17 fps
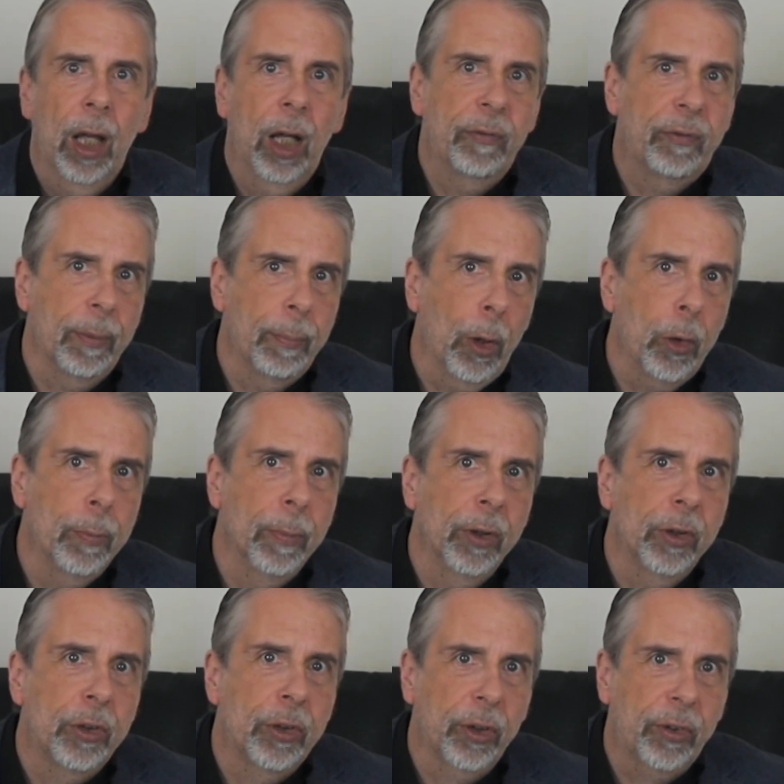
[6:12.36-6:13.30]
At the
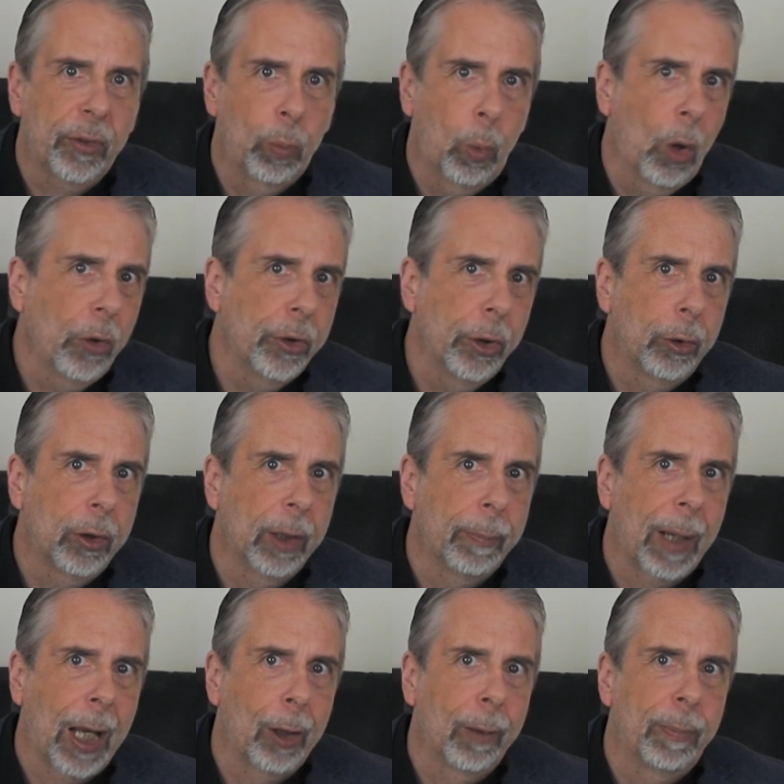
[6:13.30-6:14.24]
moment, just one
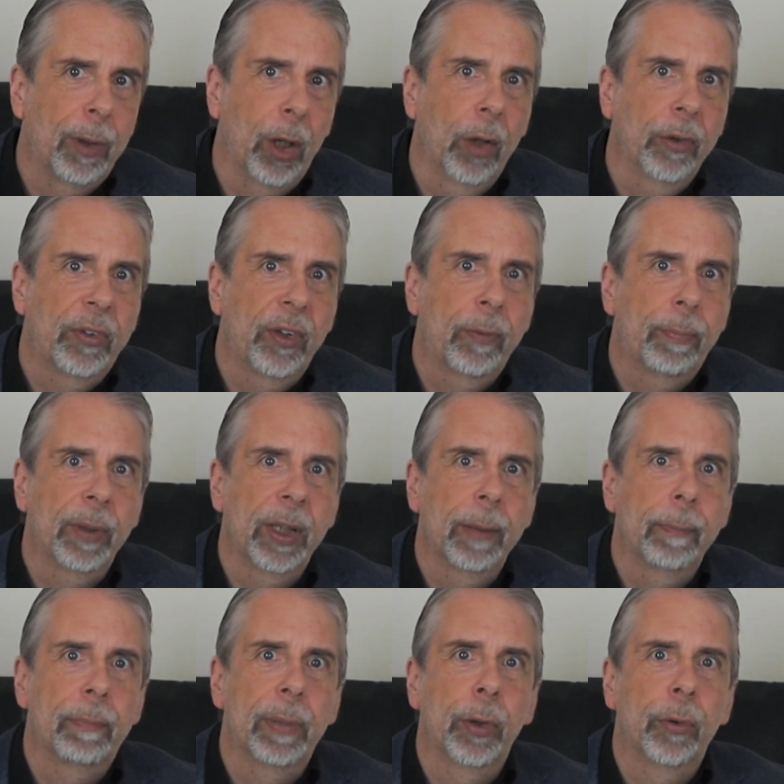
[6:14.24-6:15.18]
nuclear power plant is
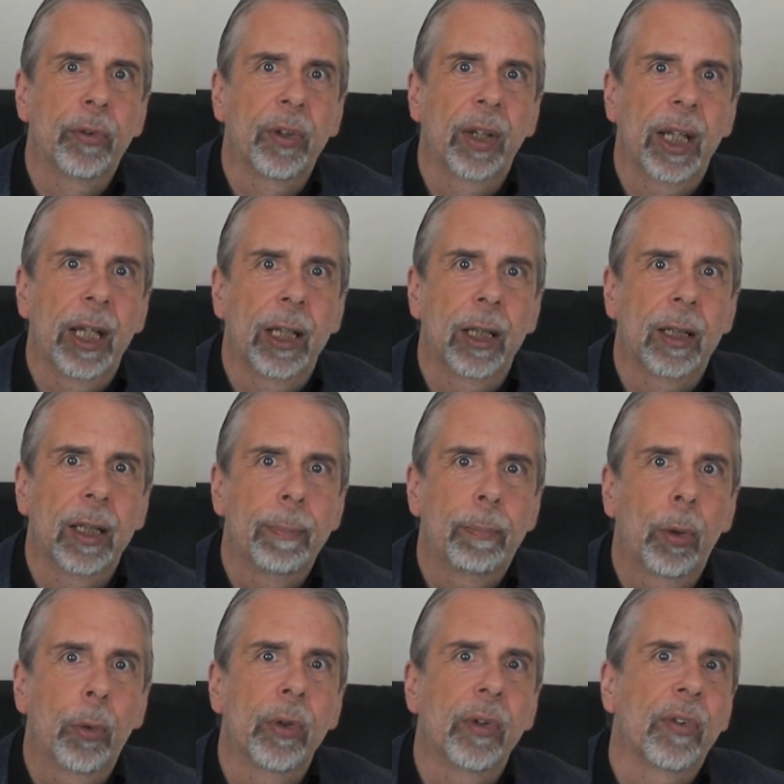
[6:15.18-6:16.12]
being built at
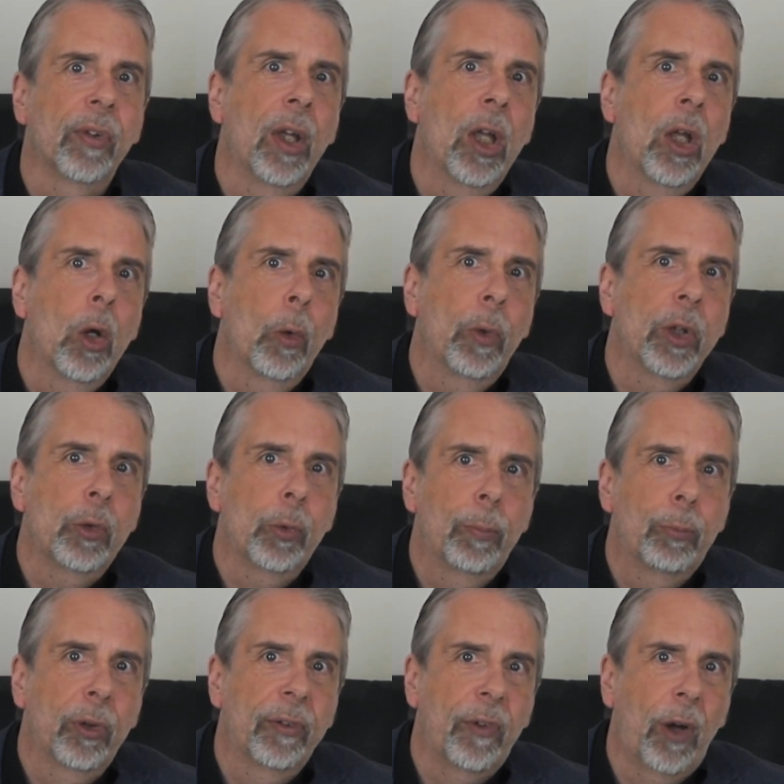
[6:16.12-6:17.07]
Hinkley Point, which
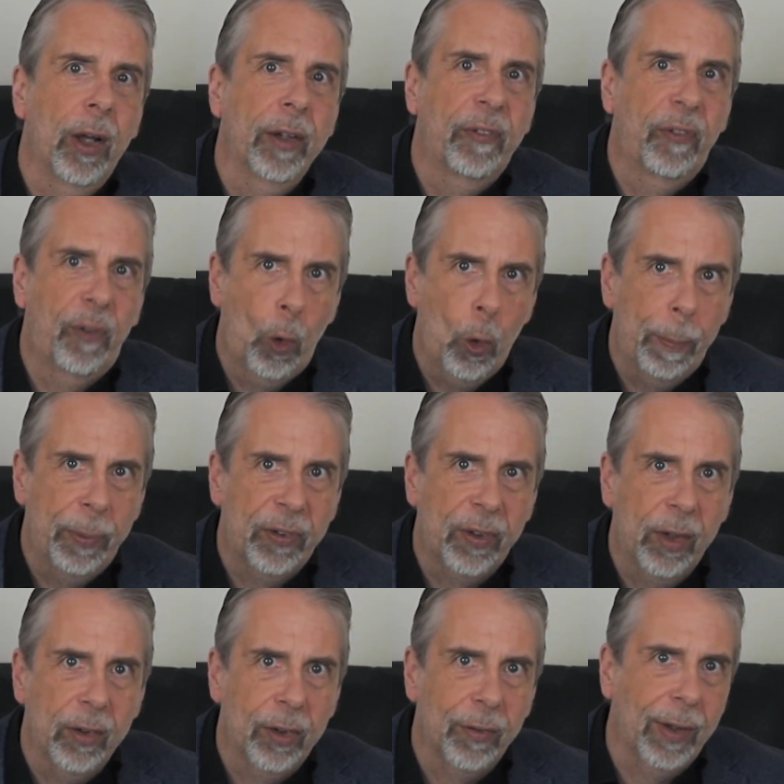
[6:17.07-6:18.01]
will provide
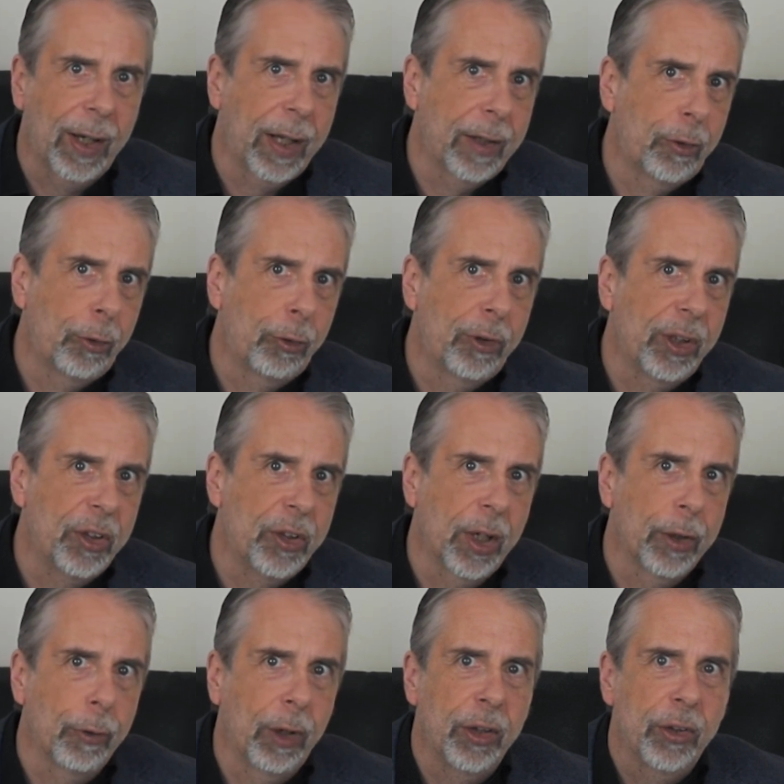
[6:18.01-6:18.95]
4% of electricity
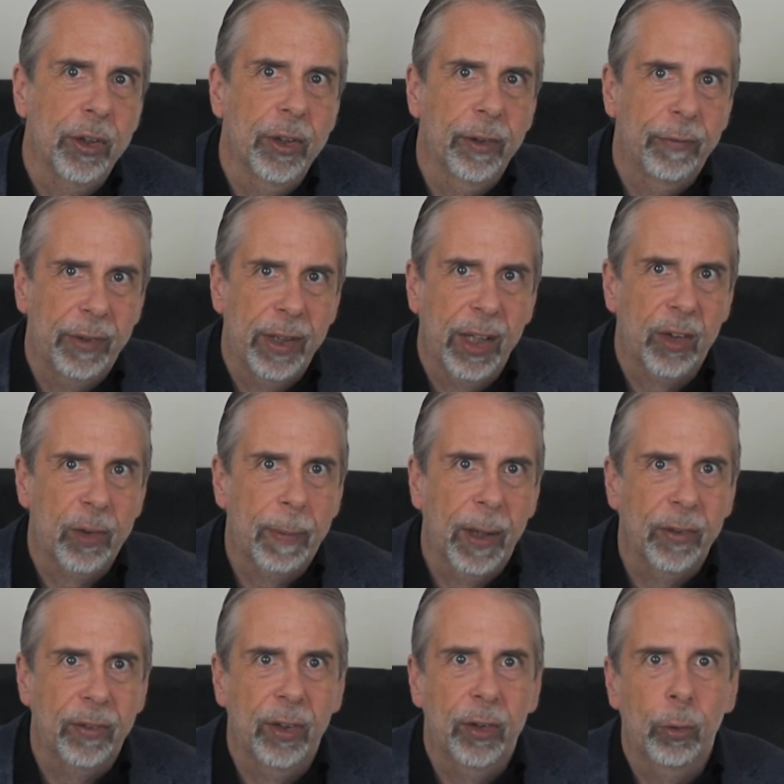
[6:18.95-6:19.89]
generation at the
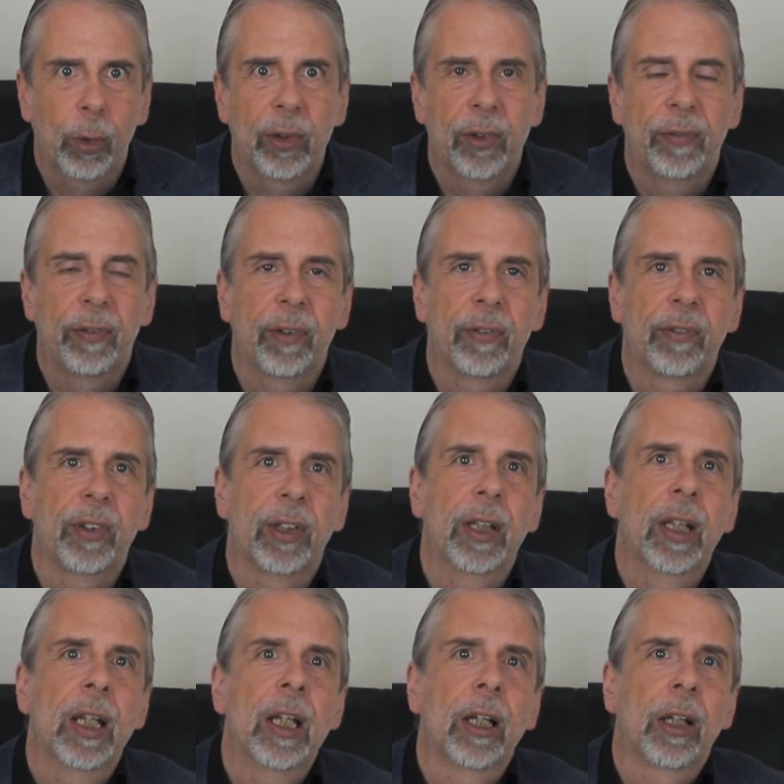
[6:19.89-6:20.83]
expected
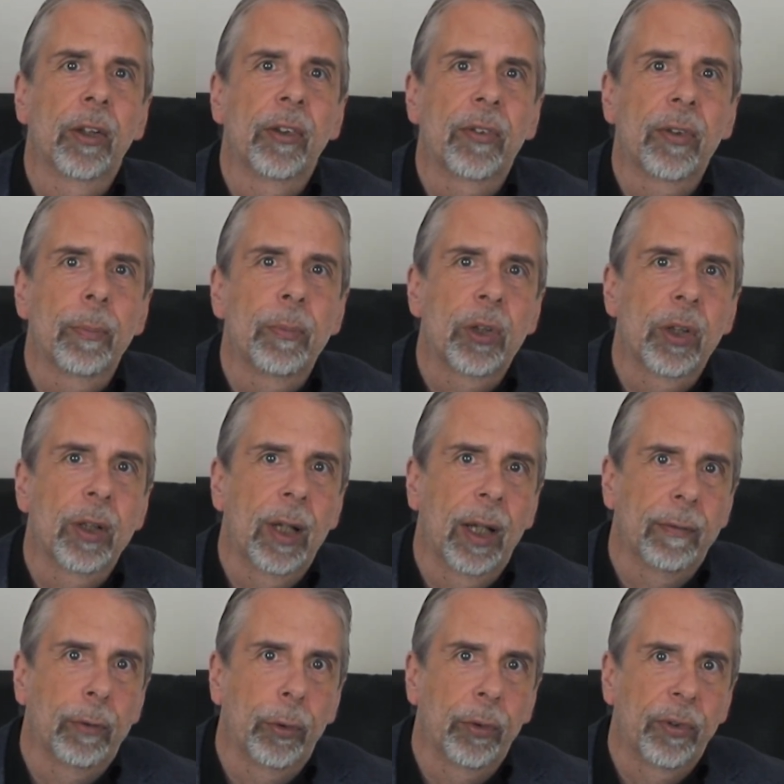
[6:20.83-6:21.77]
2050 consumption
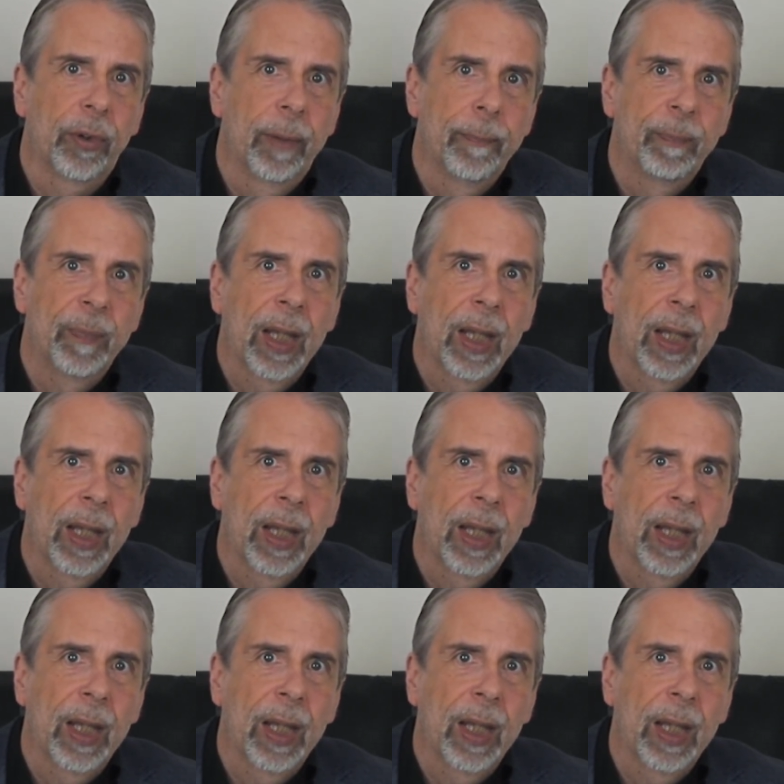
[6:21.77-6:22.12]
levels.